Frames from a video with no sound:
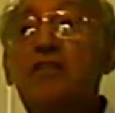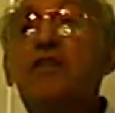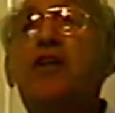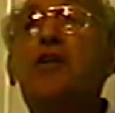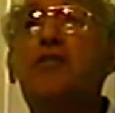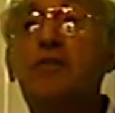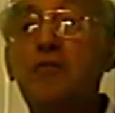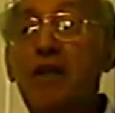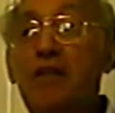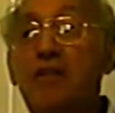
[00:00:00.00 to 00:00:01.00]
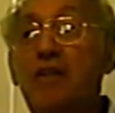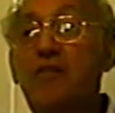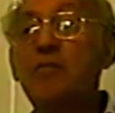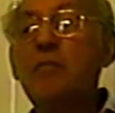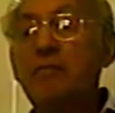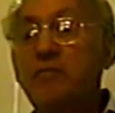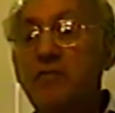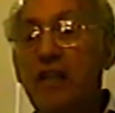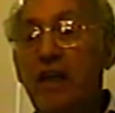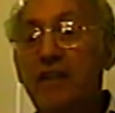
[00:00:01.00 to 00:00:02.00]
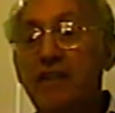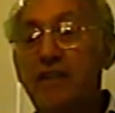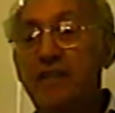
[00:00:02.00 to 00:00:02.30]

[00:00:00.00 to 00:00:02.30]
Delivered milk, yeah. And